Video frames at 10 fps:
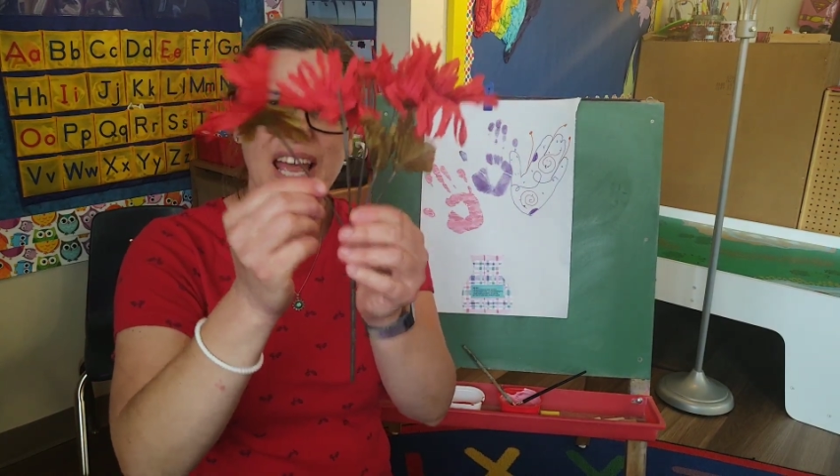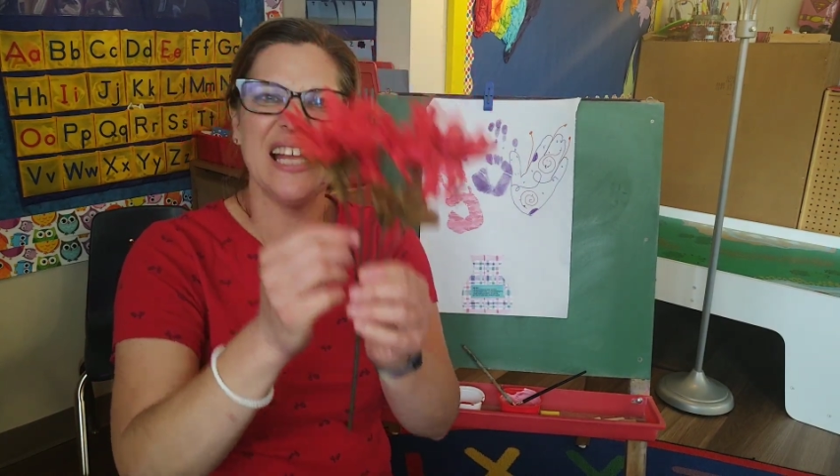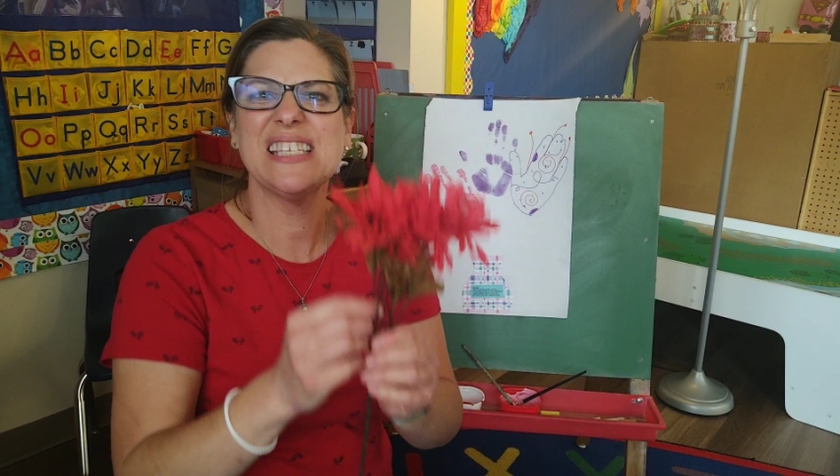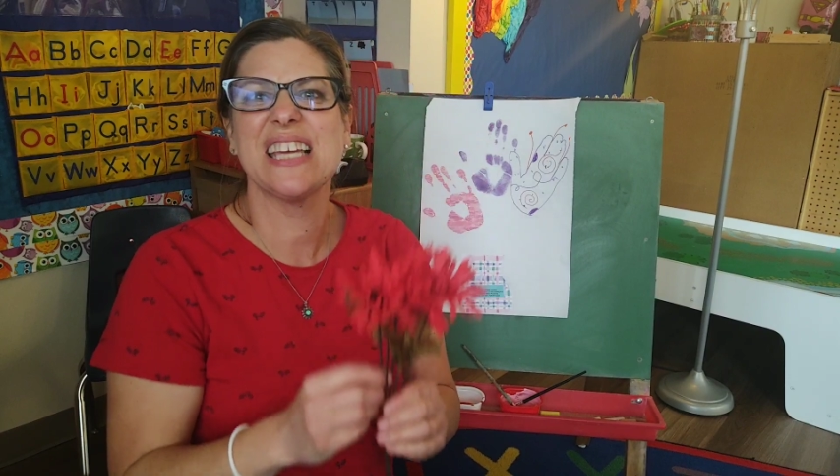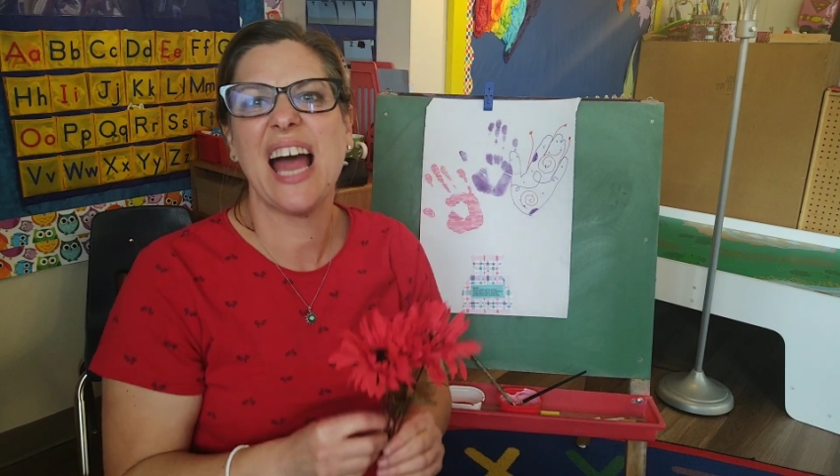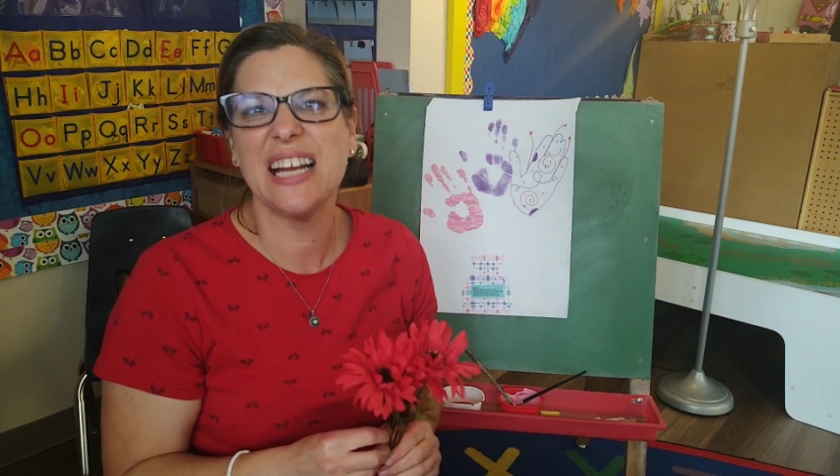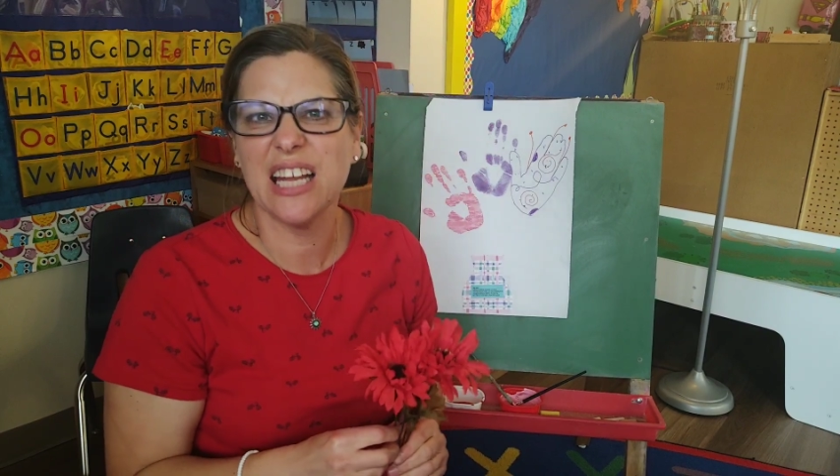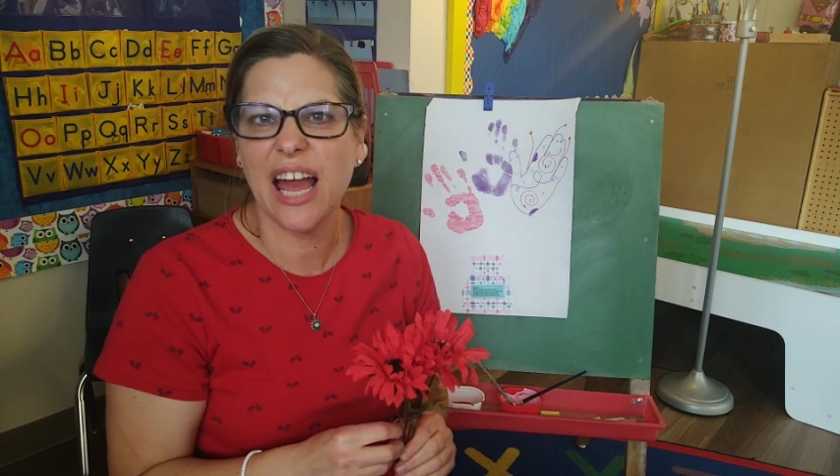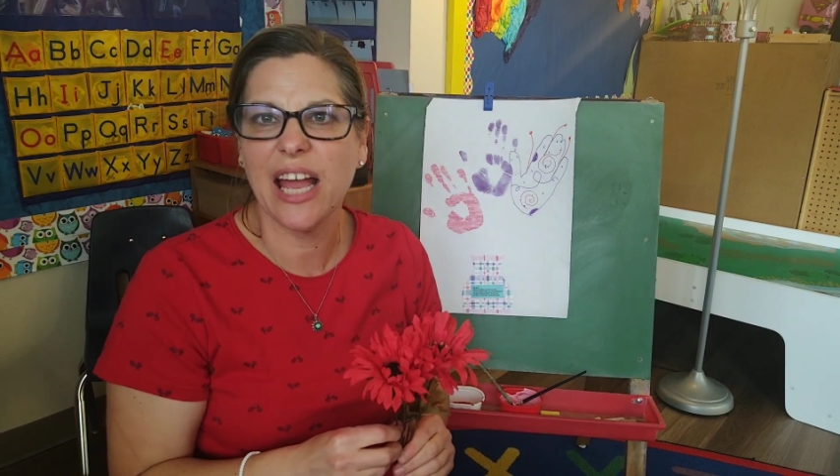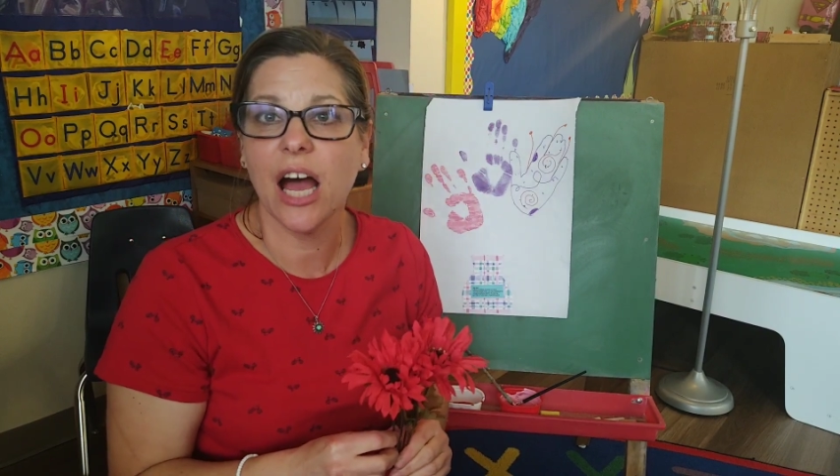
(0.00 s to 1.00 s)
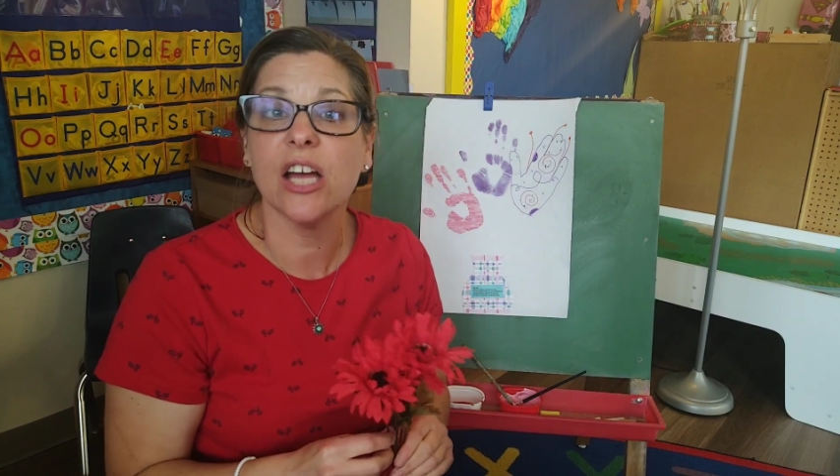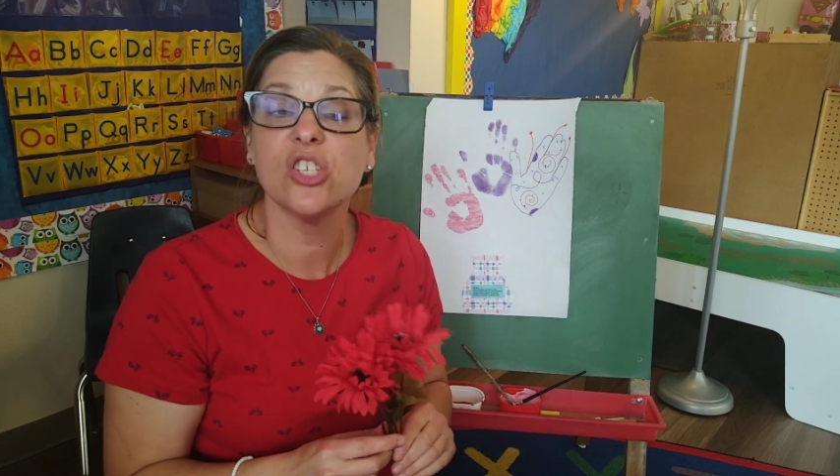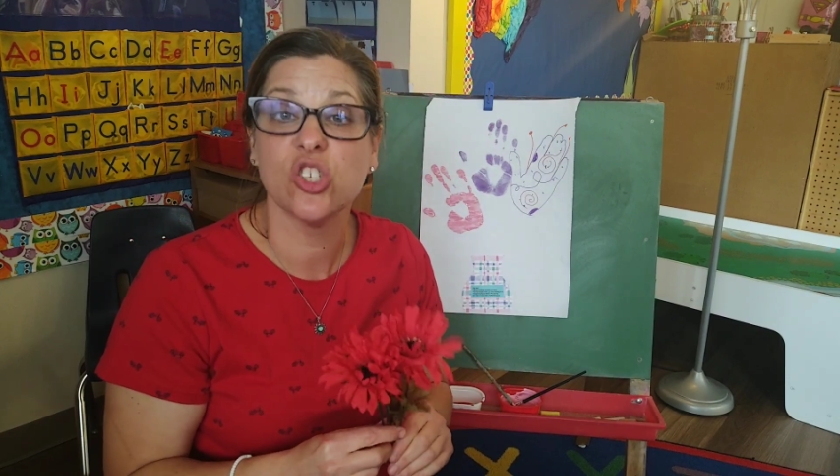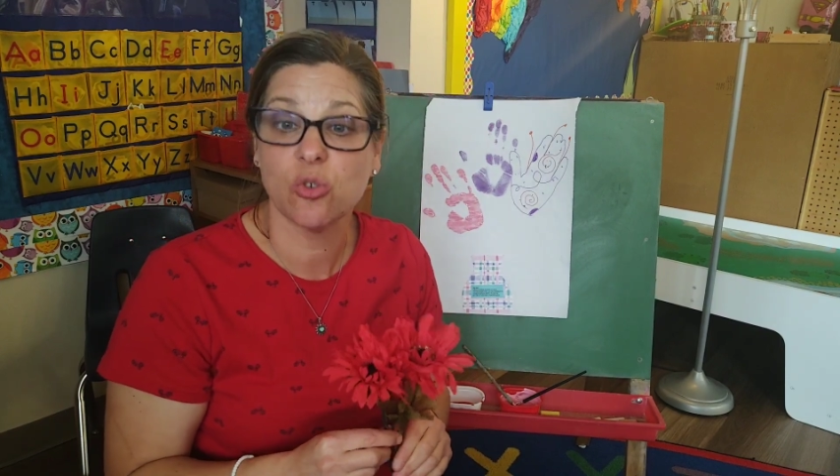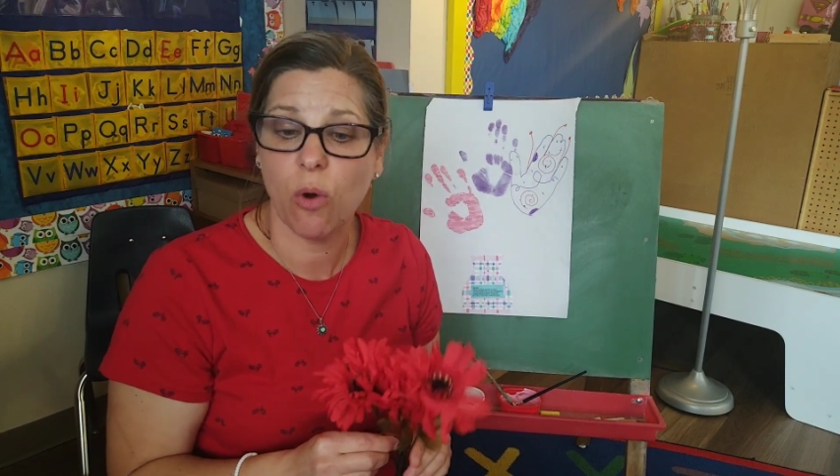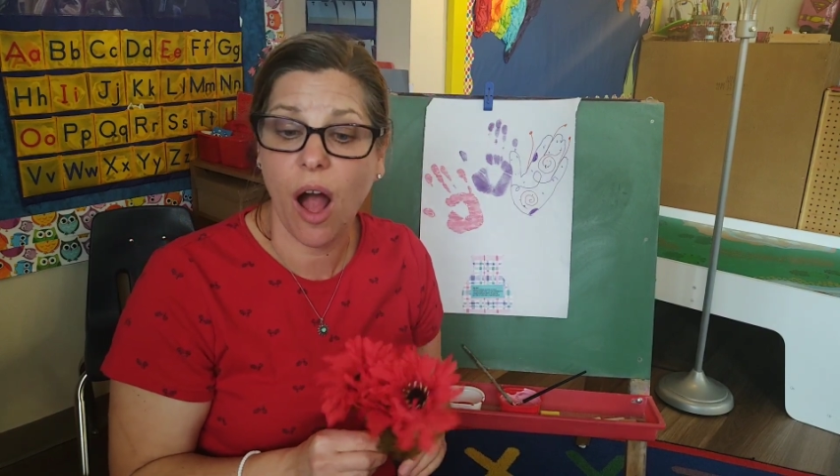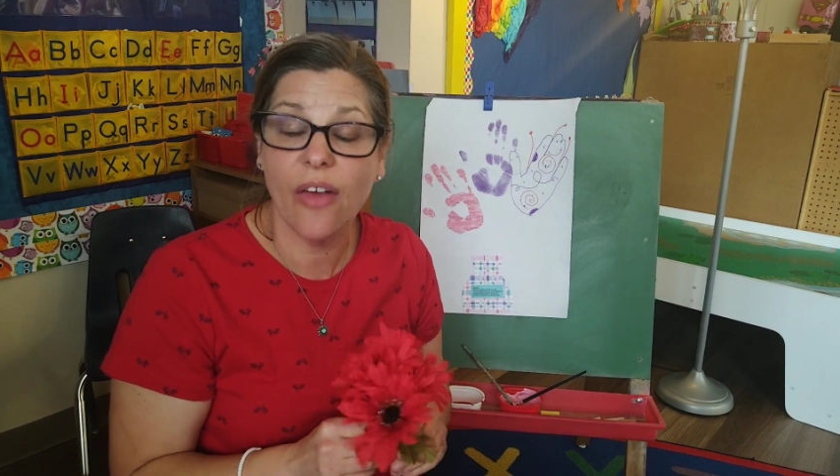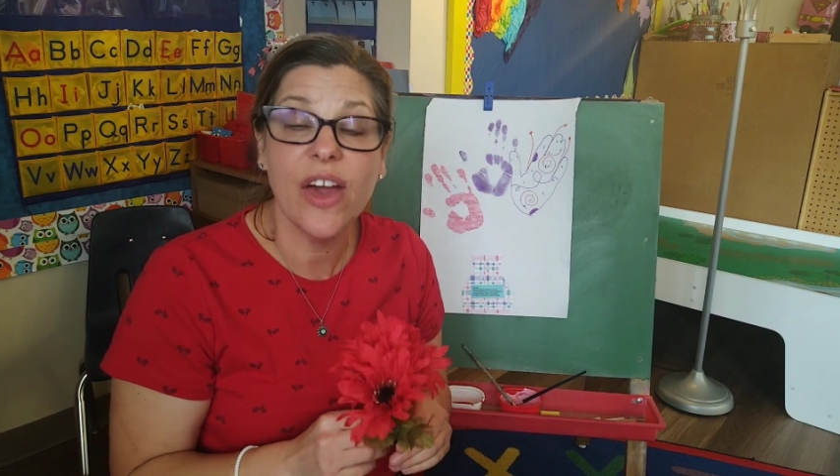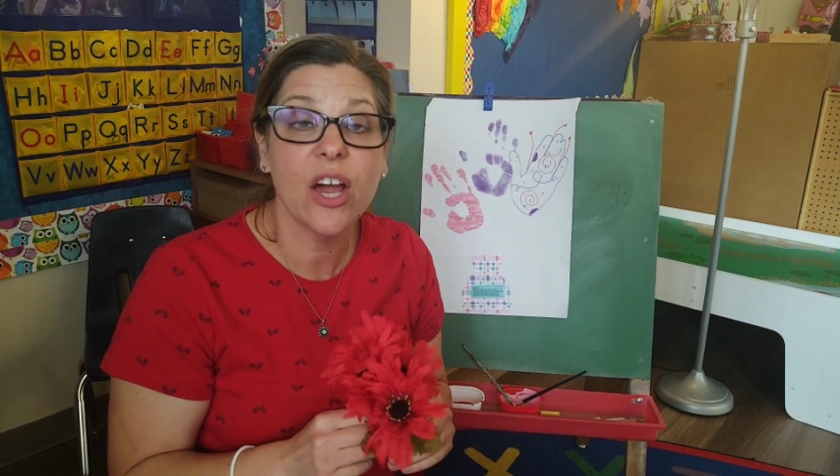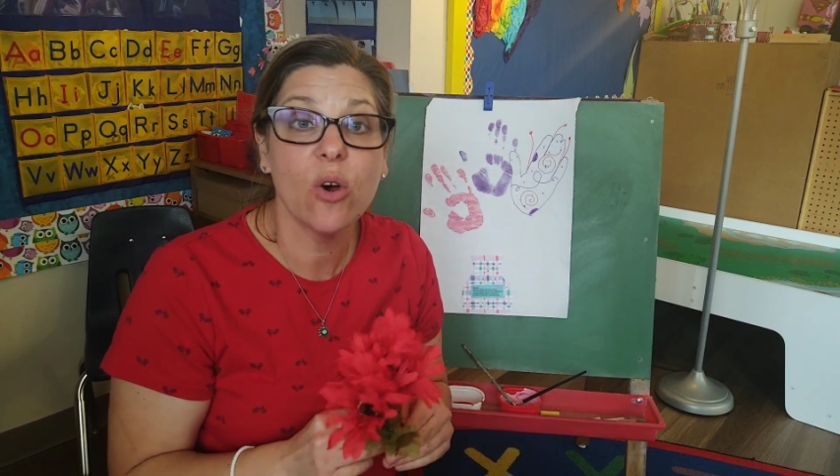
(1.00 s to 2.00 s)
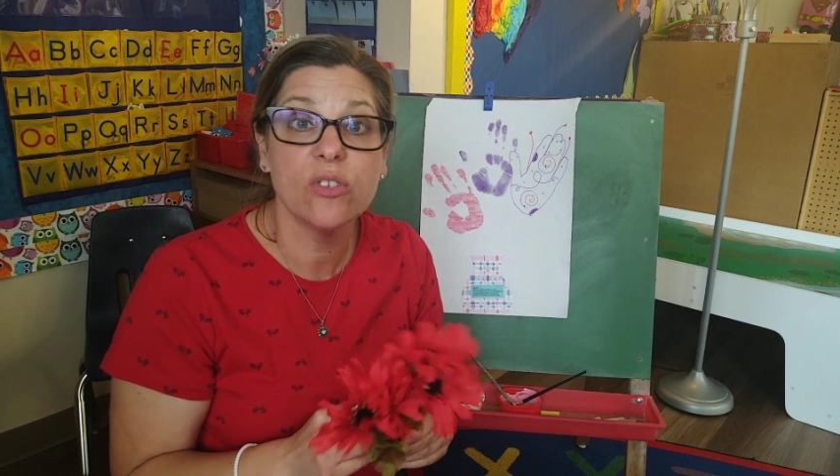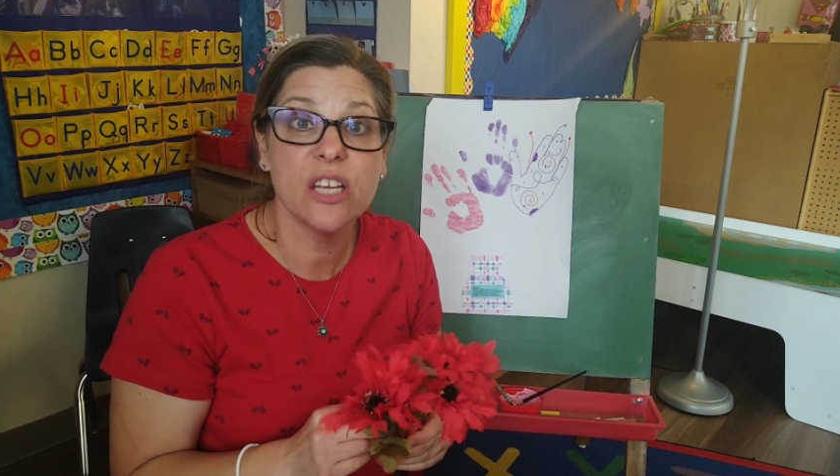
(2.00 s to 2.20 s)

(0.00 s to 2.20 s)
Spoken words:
It's kind of like a straw that goes